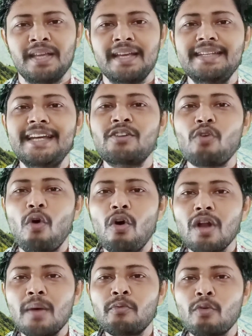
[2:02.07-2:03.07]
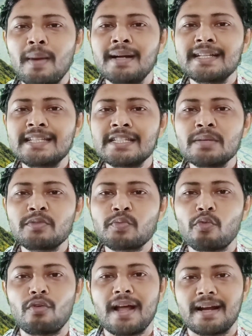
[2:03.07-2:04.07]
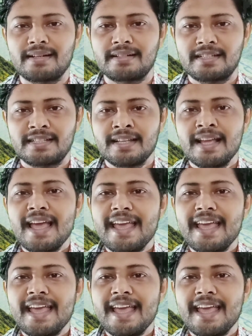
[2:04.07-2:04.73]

Yet all of Romanticism's products